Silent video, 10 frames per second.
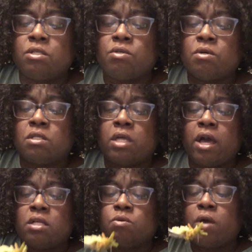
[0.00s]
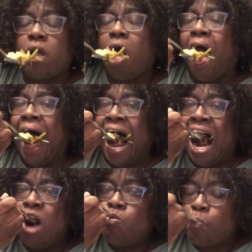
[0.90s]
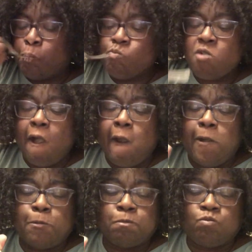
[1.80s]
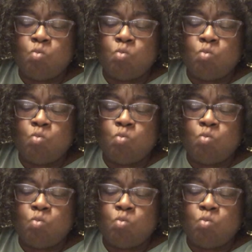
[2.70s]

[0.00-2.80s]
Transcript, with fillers: suicide as well. I